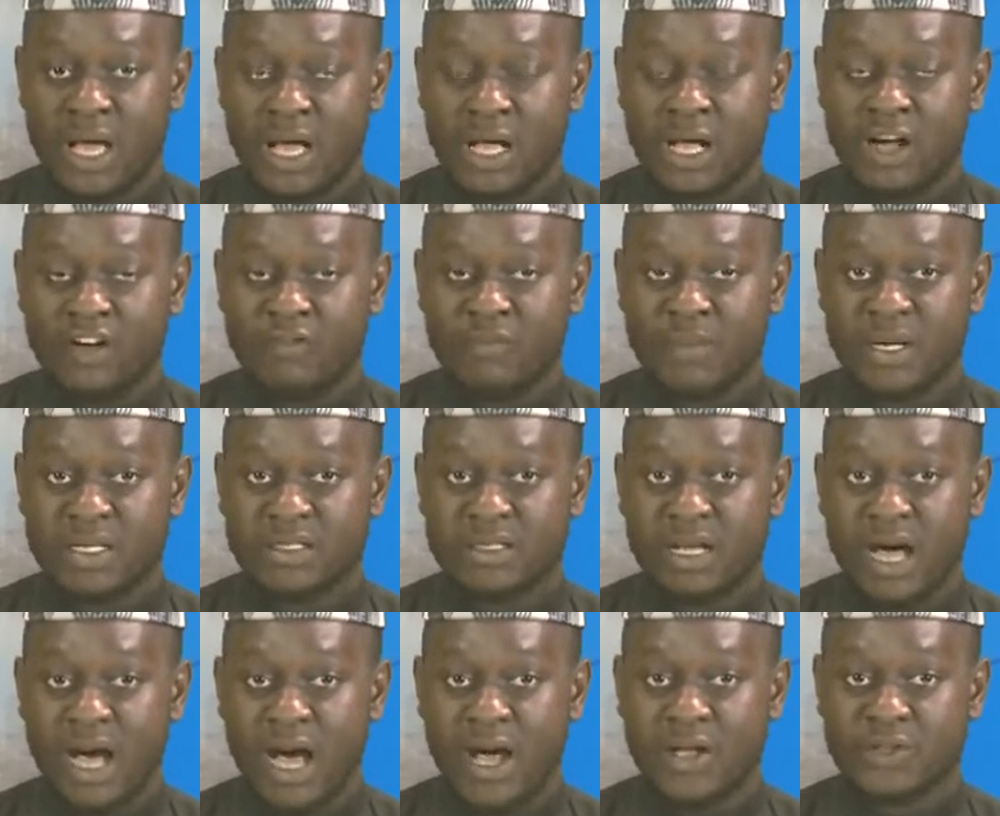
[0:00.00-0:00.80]
Government
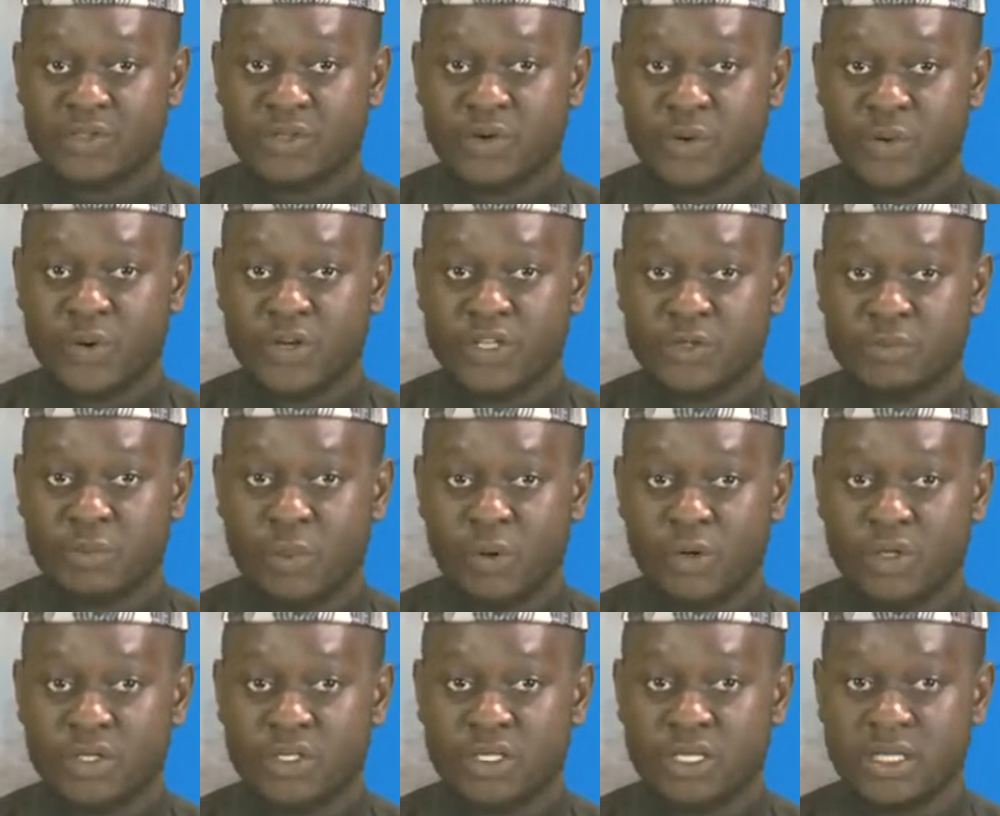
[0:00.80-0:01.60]
House
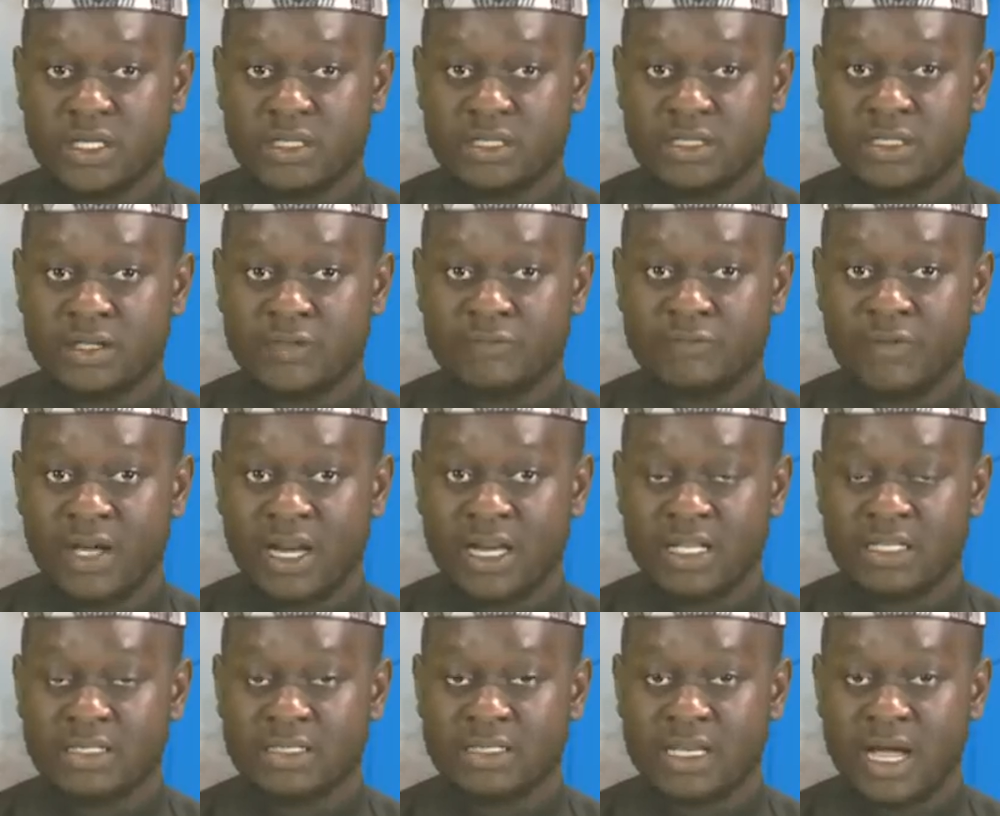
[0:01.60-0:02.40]
correspondent
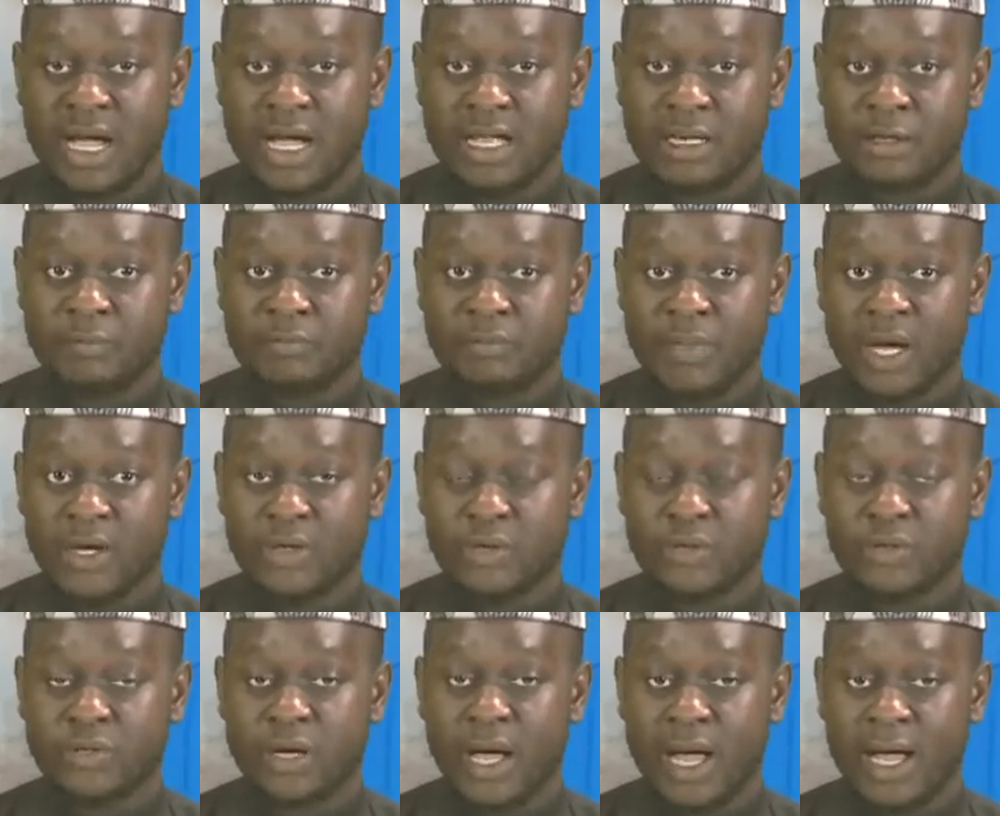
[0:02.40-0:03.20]
Valentine
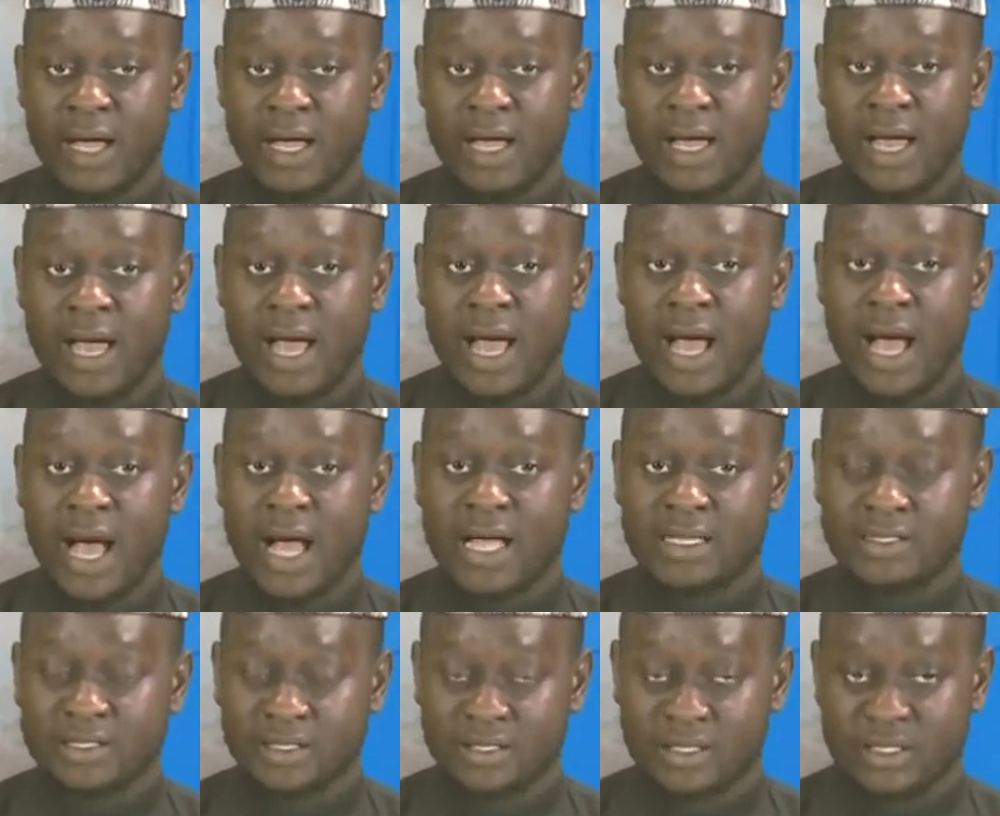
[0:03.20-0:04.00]
Mbadoa
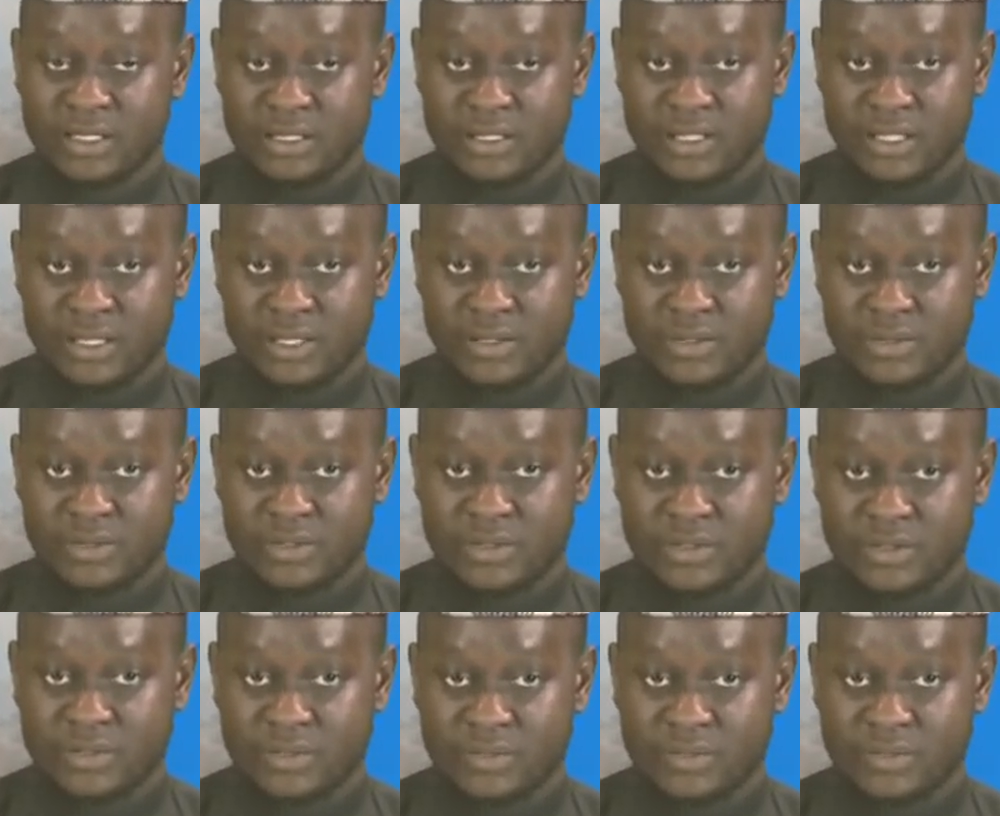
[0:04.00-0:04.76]
has the details.